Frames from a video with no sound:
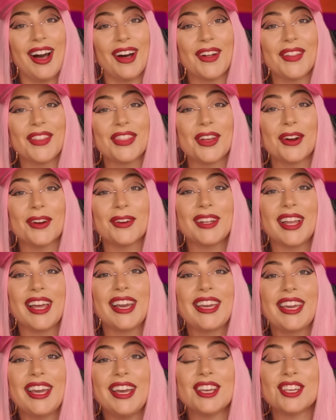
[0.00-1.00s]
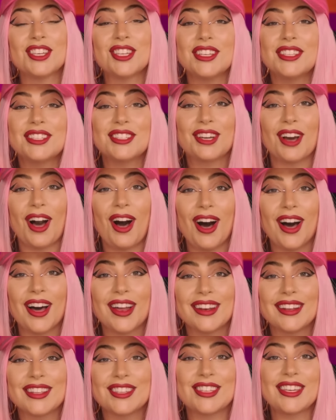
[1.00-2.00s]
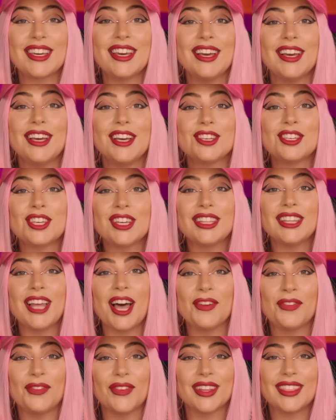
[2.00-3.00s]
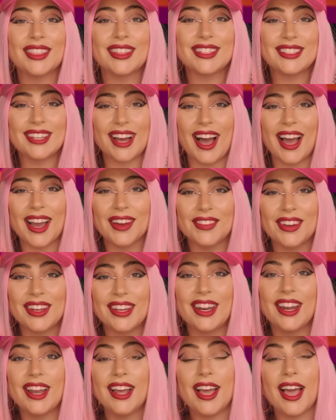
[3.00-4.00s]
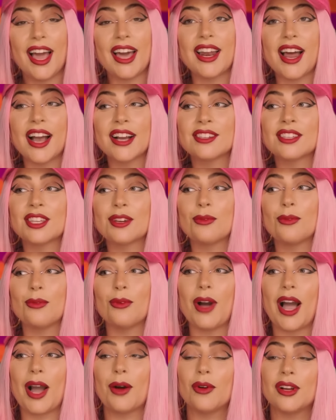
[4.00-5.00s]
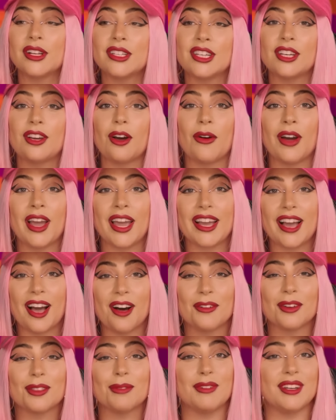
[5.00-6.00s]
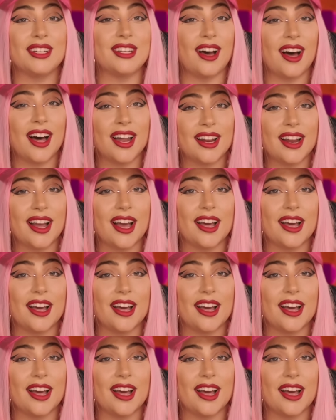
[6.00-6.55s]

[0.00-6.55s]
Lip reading: out. They were like, she's gone, she left with the diamond. And actually, I went to go hang out with Madonna